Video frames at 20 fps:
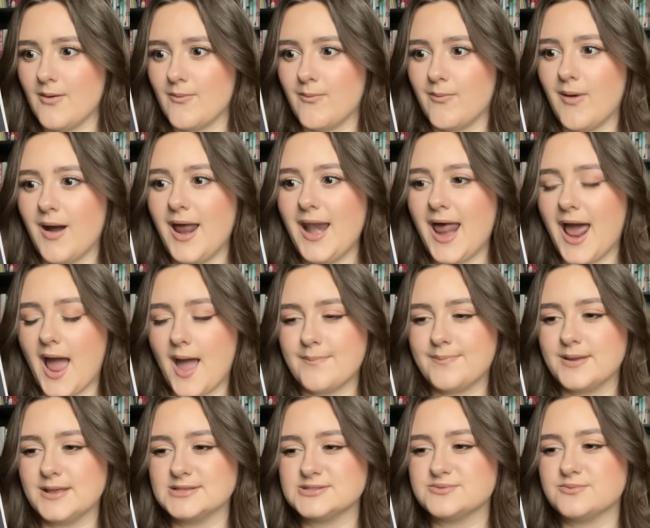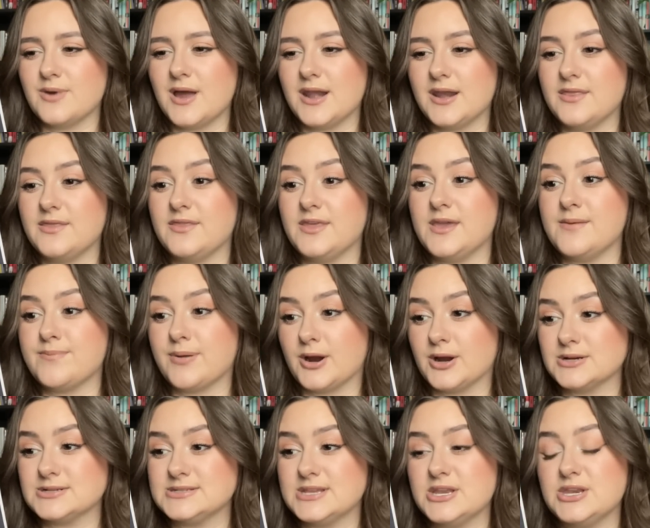What happens when the
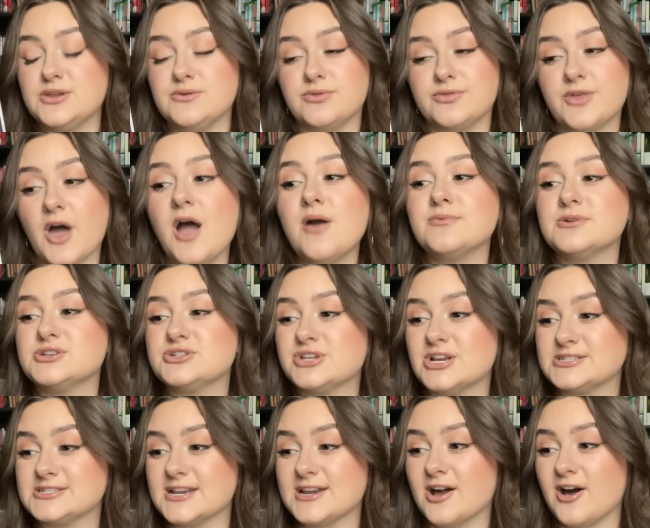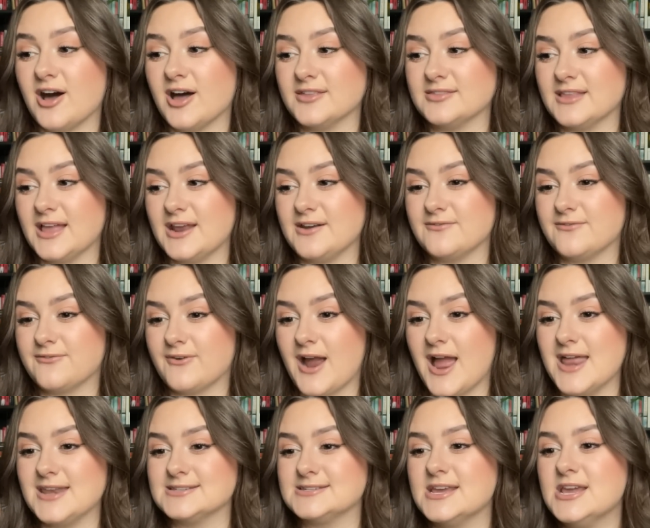person you thought was just an online
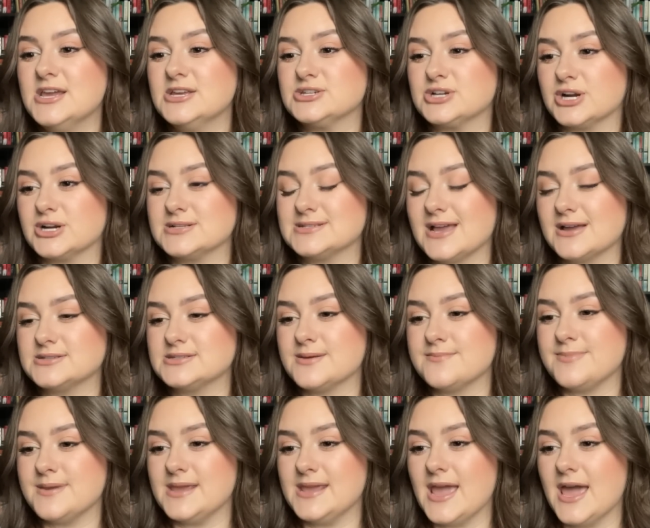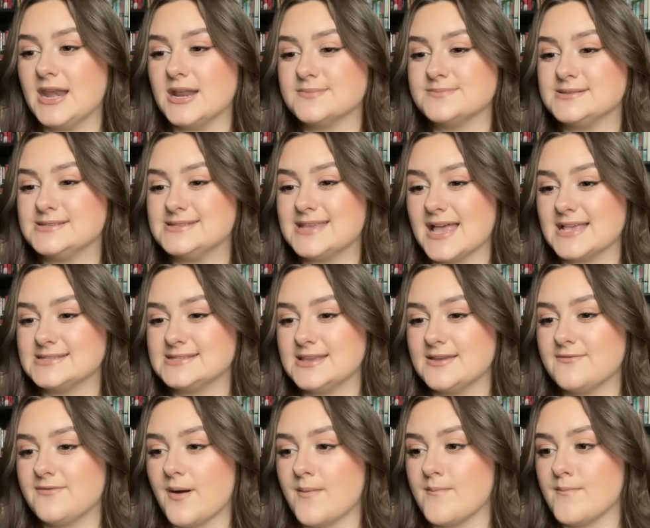friend turns out to be an
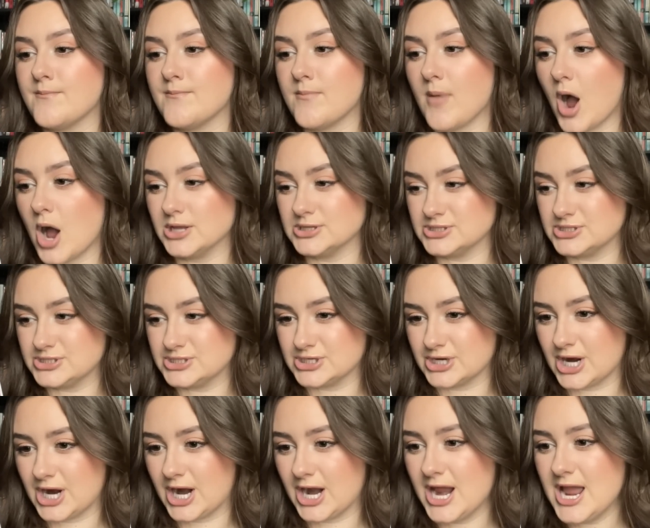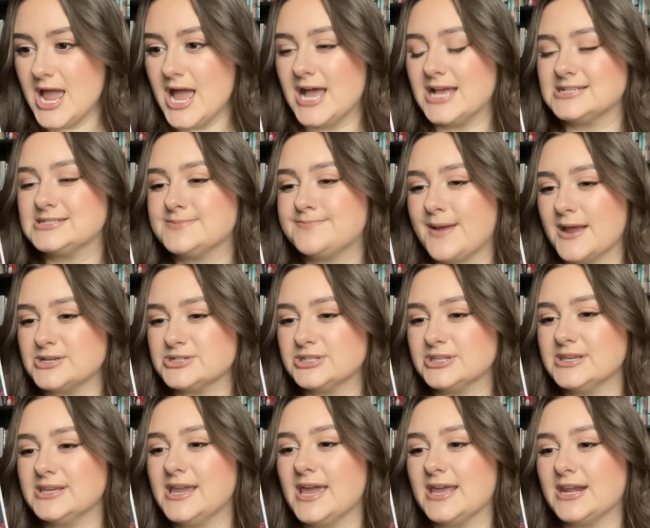obsessive monster,
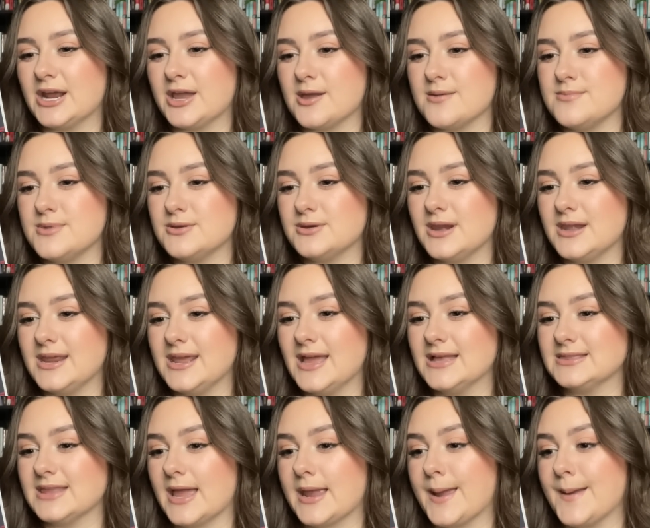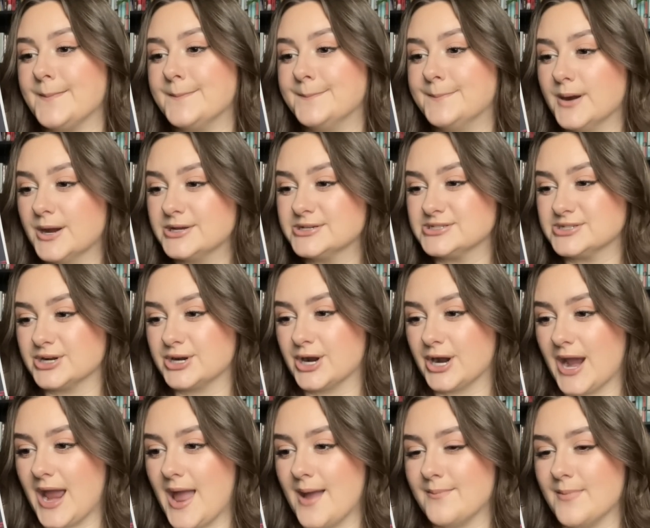especially in a community like
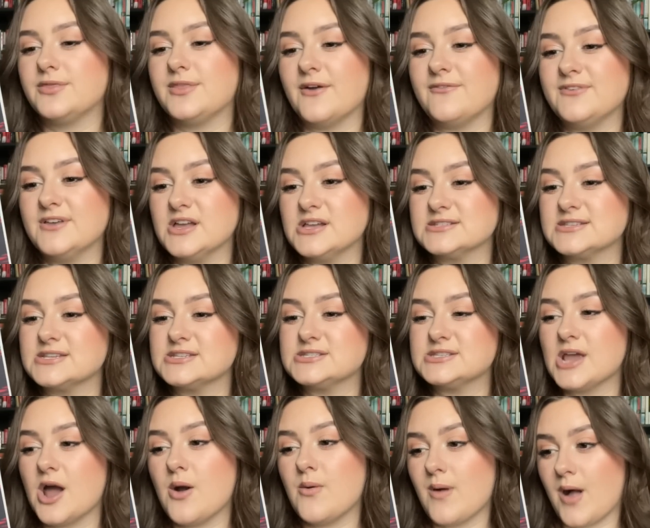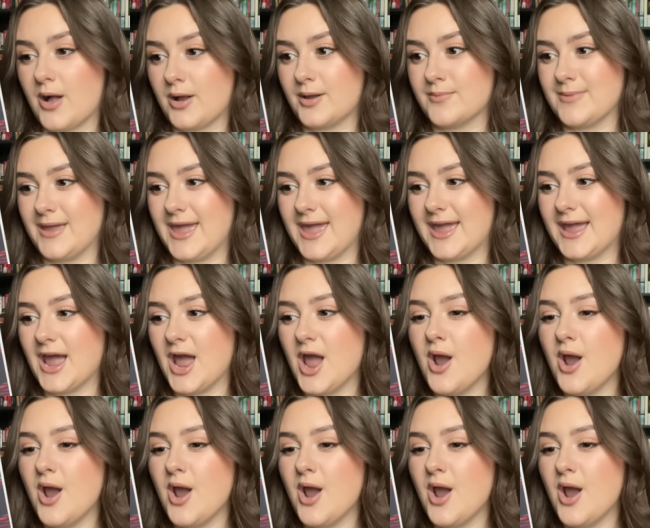Bookstagram that feels so welcoming?